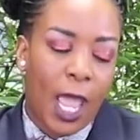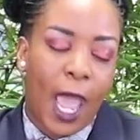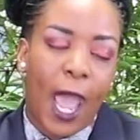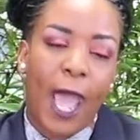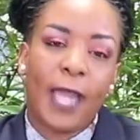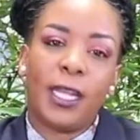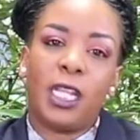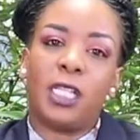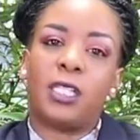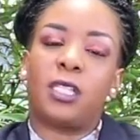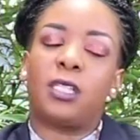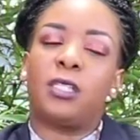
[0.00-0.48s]

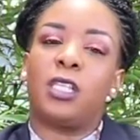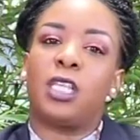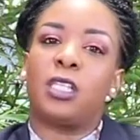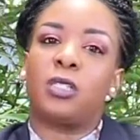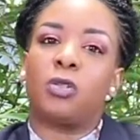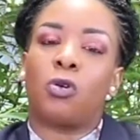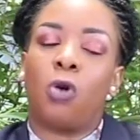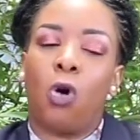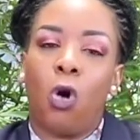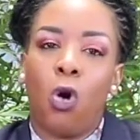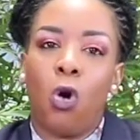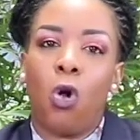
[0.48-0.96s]
And it's
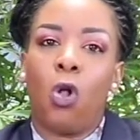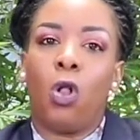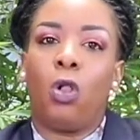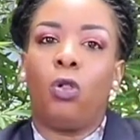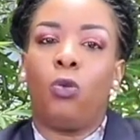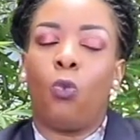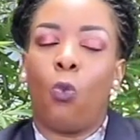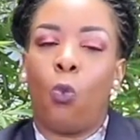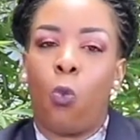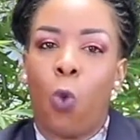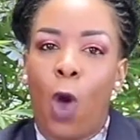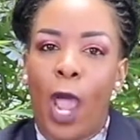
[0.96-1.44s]
this
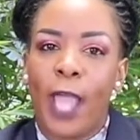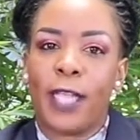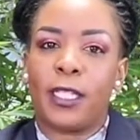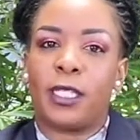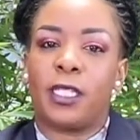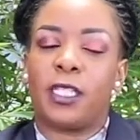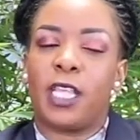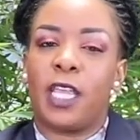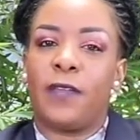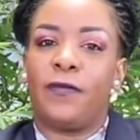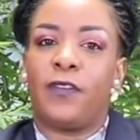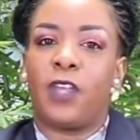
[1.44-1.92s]
whole white
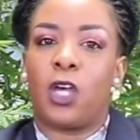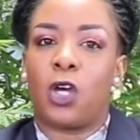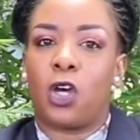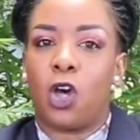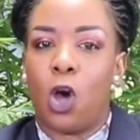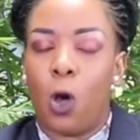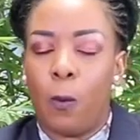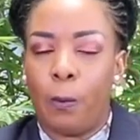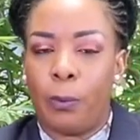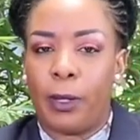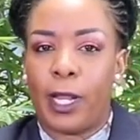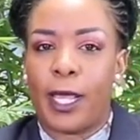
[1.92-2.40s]
savior
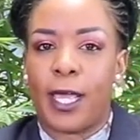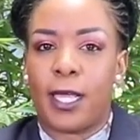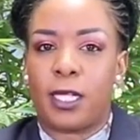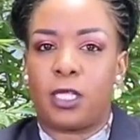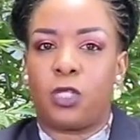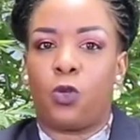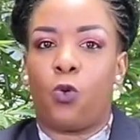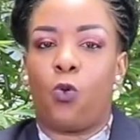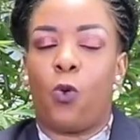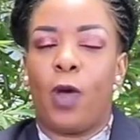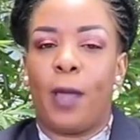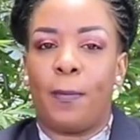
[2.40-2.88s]

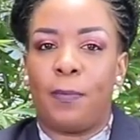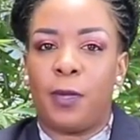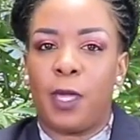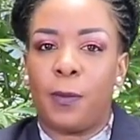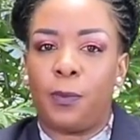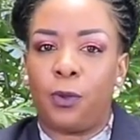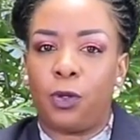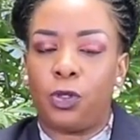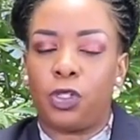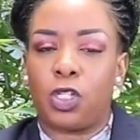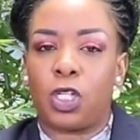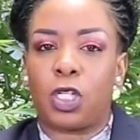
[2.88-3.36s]
complex where
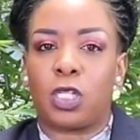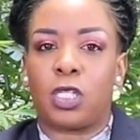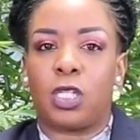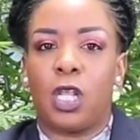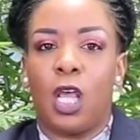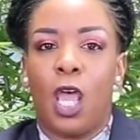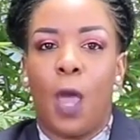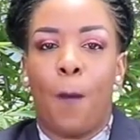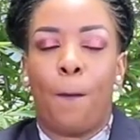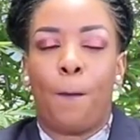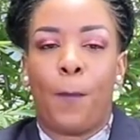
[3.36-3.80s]
people just